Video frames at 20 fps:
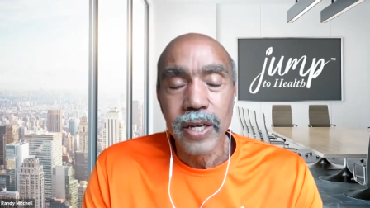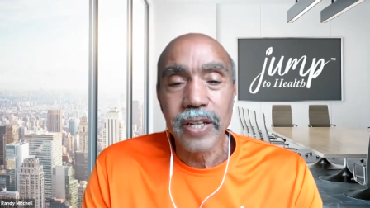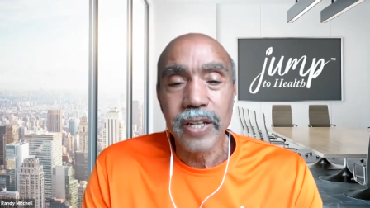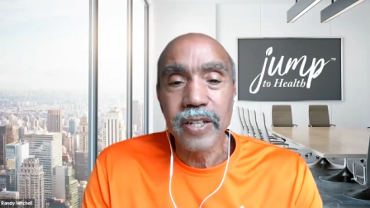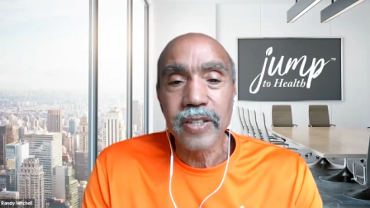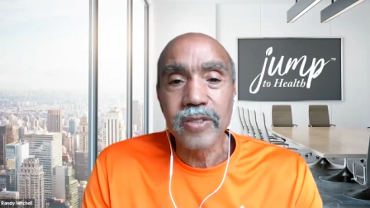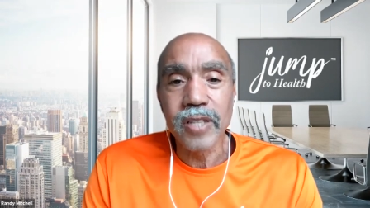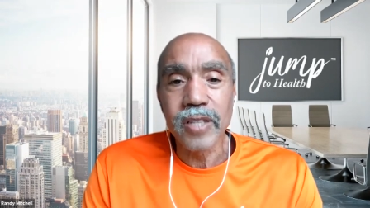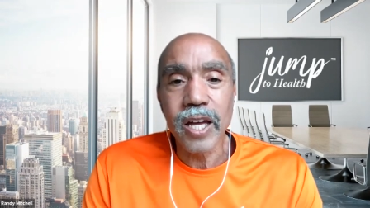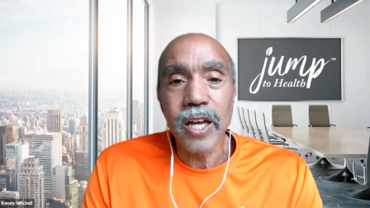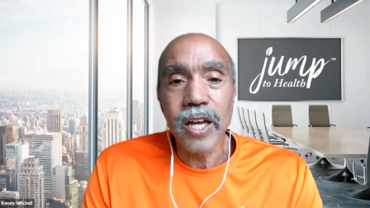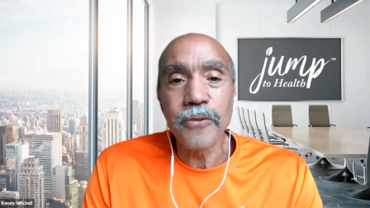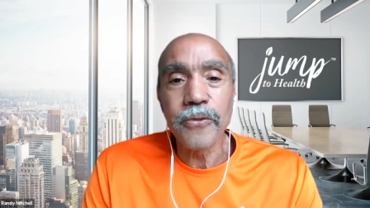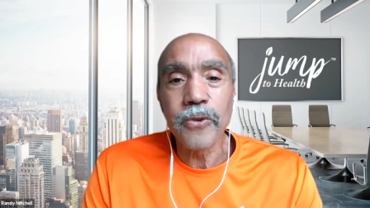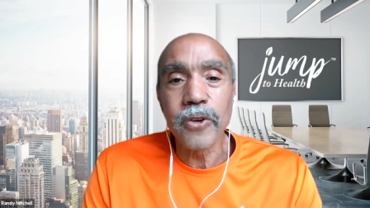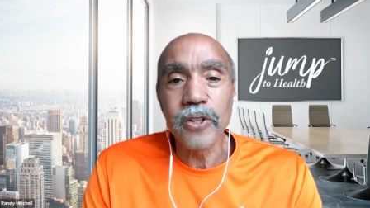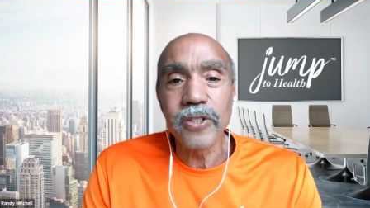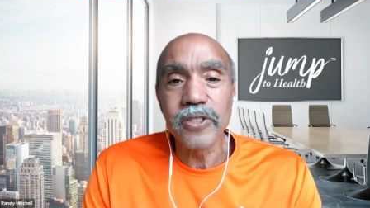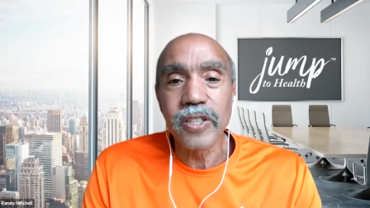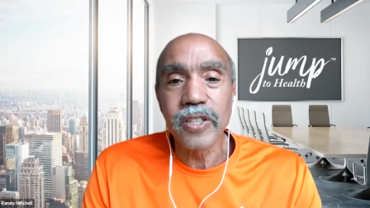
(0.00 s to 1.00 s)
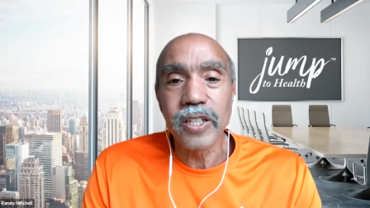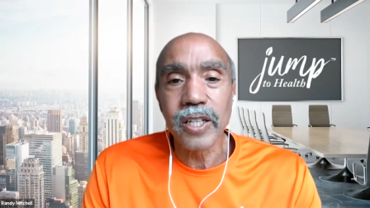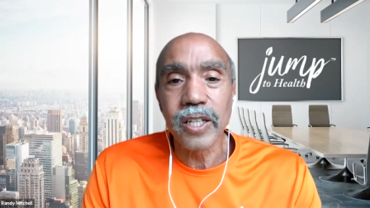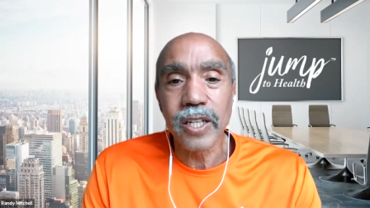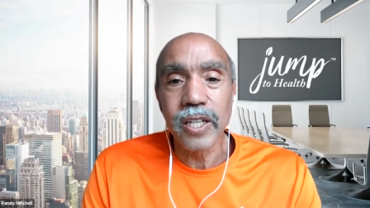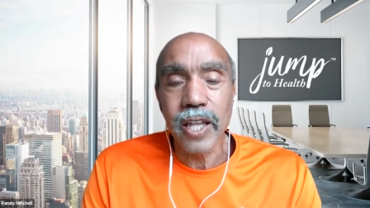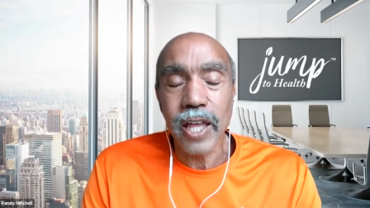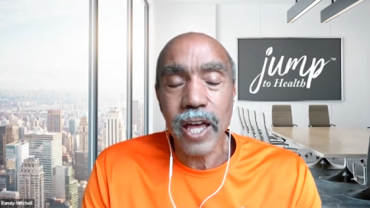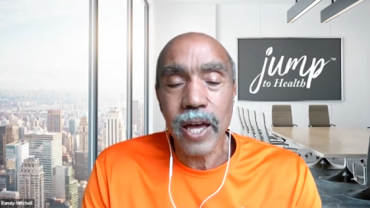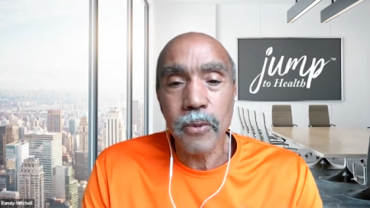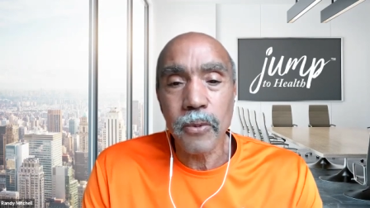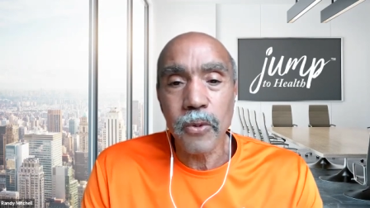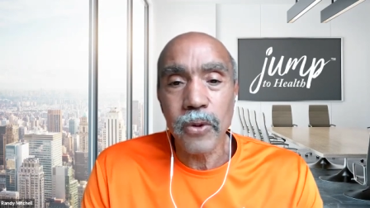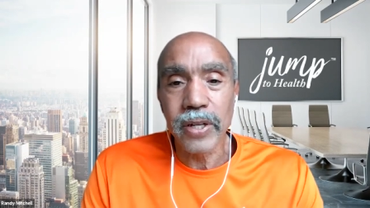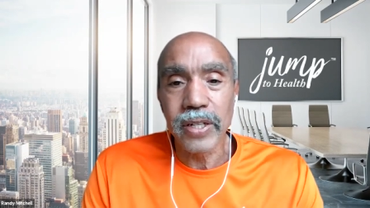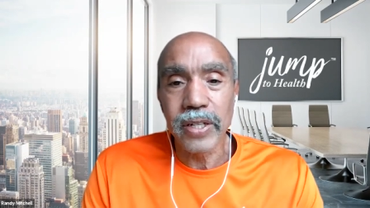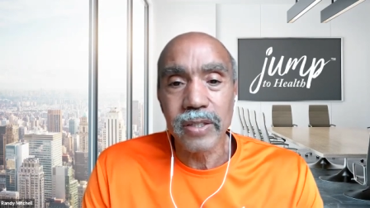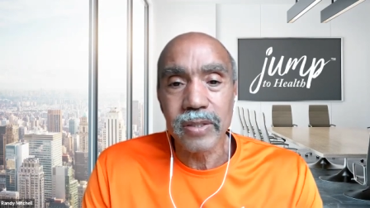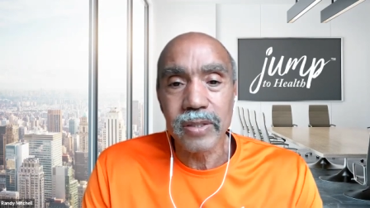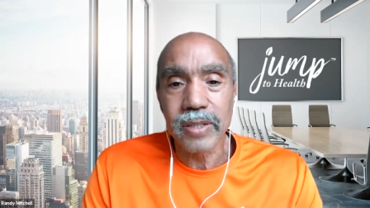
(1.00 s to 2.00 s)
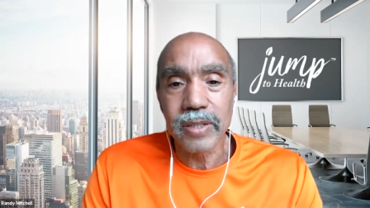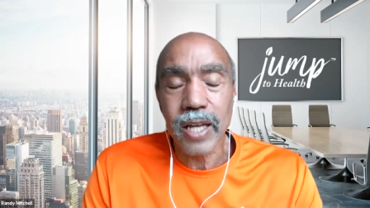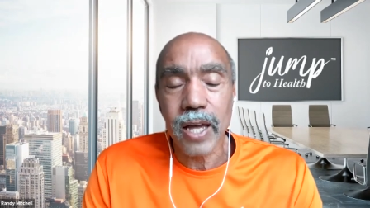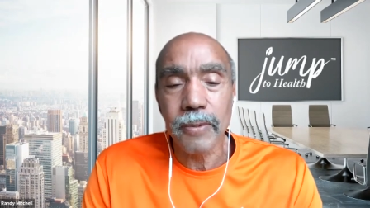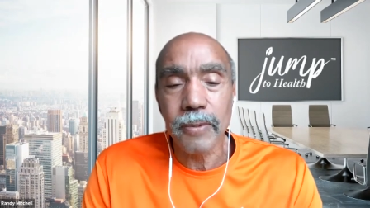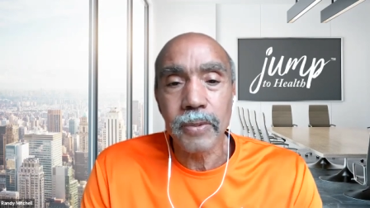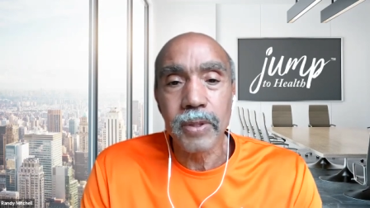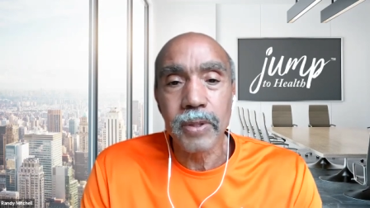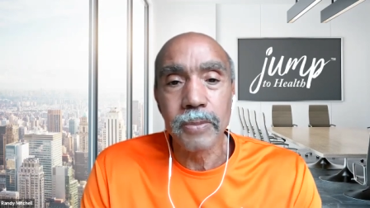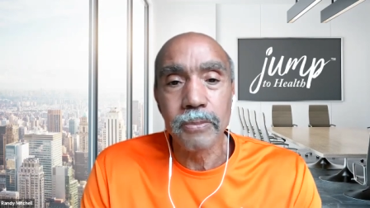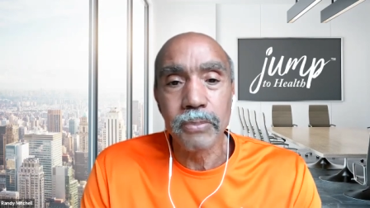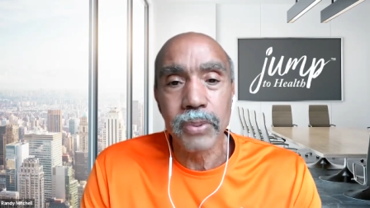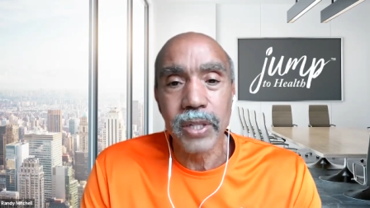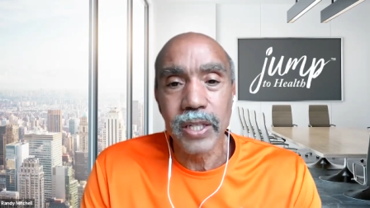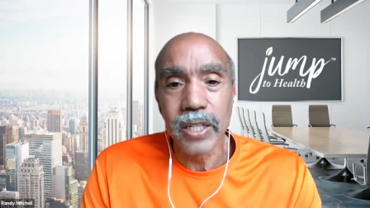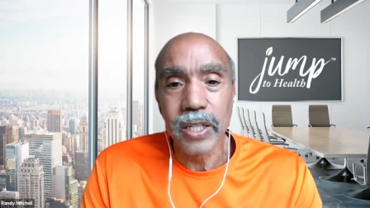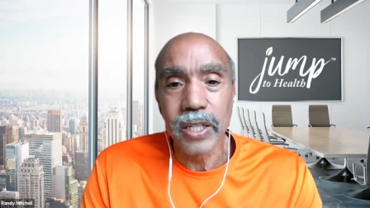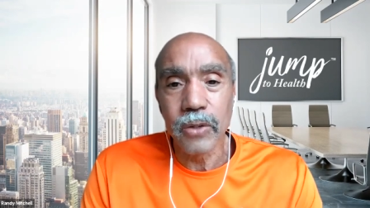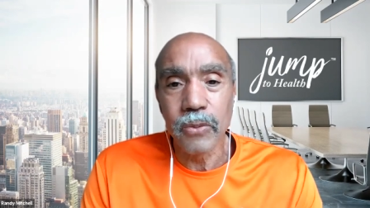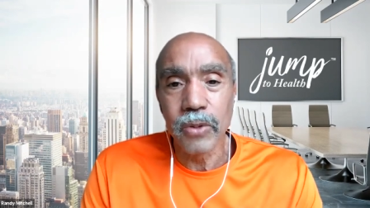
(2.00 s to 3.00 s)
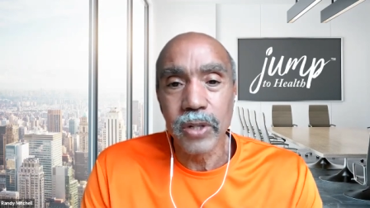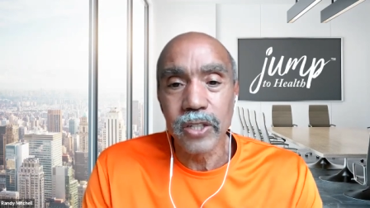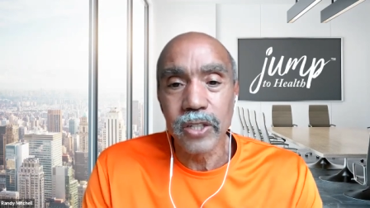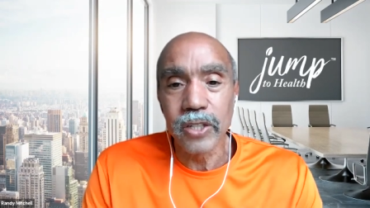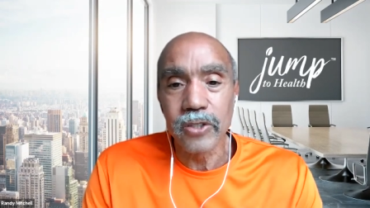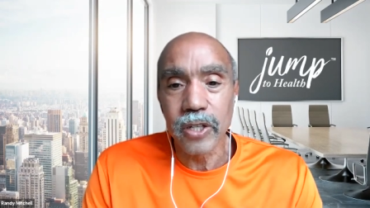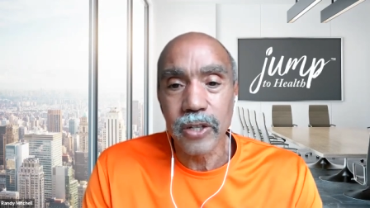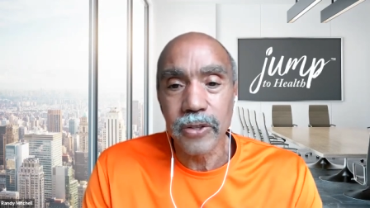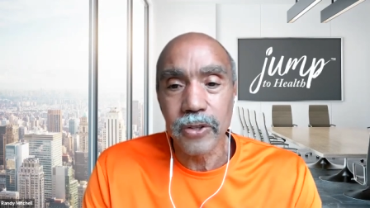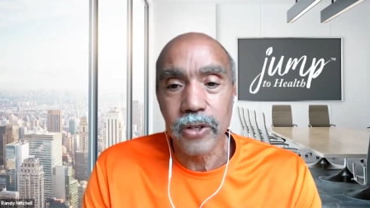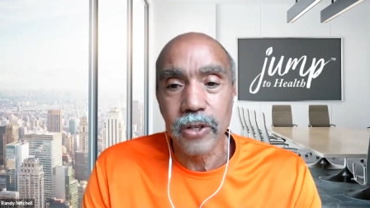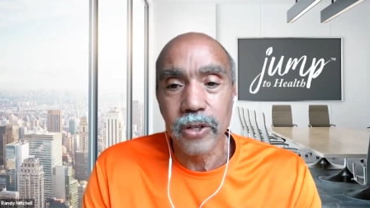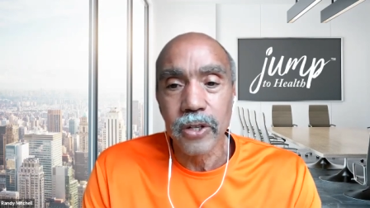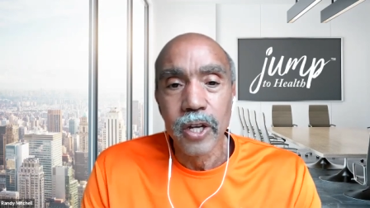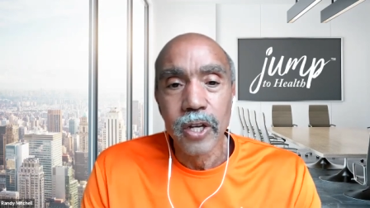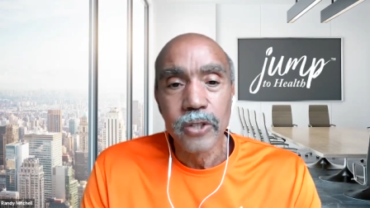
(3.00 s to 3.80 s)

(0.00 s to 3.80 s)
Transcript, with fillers: It is time for us to collaborate and stop competing with each other